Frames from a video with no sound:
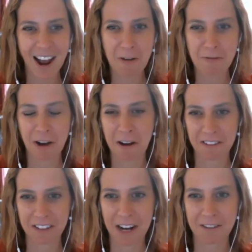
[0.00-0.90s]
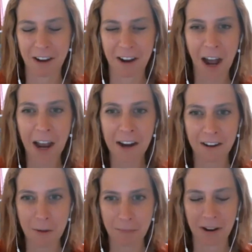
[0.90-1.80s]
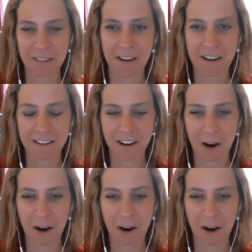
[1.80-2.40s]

of kind of a higher up on the,